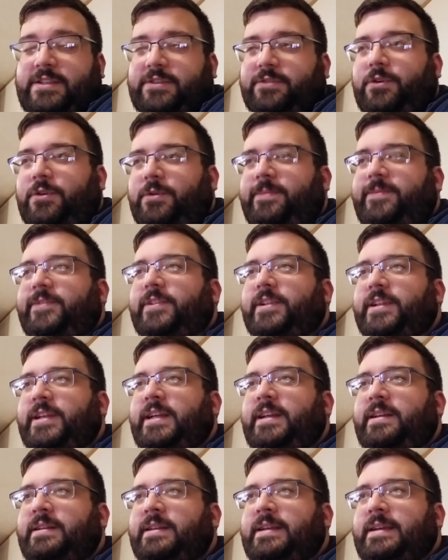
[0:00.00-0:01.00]
So
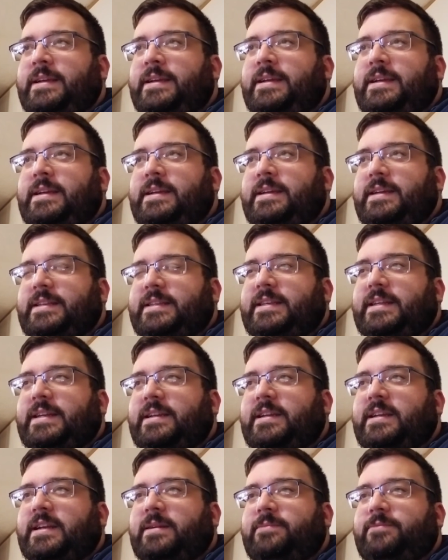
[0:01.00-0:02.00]
hopefully is going
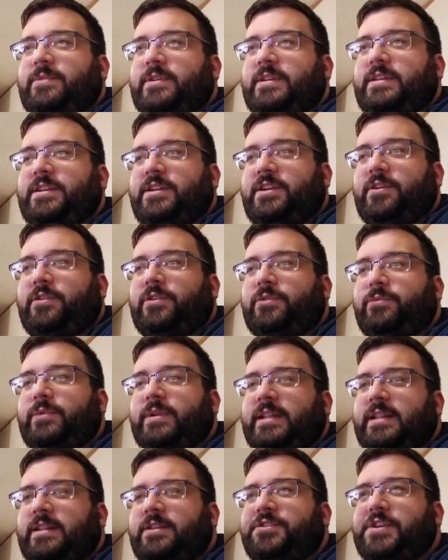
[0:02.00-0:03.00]
to come with Dakota
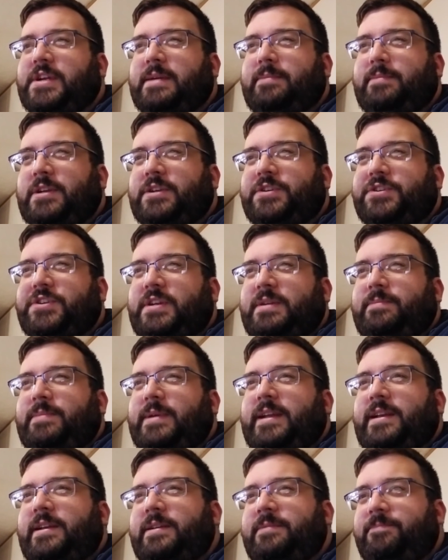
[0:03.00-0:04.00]
winning the championship
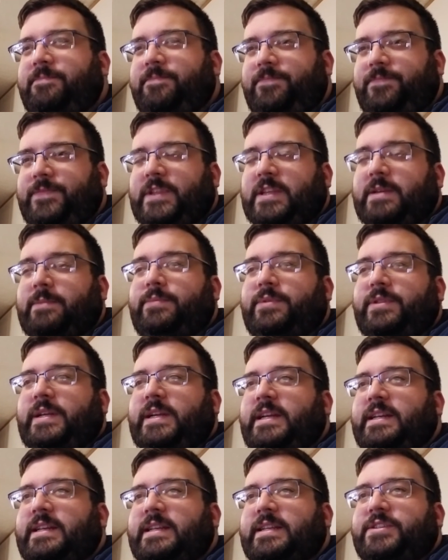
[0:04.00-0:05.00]
and
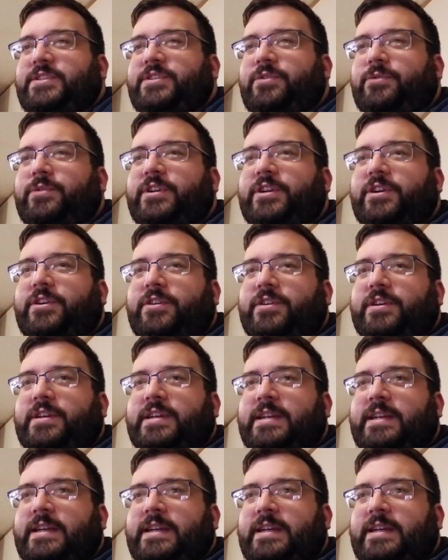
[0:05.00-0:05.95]
completing this story arc,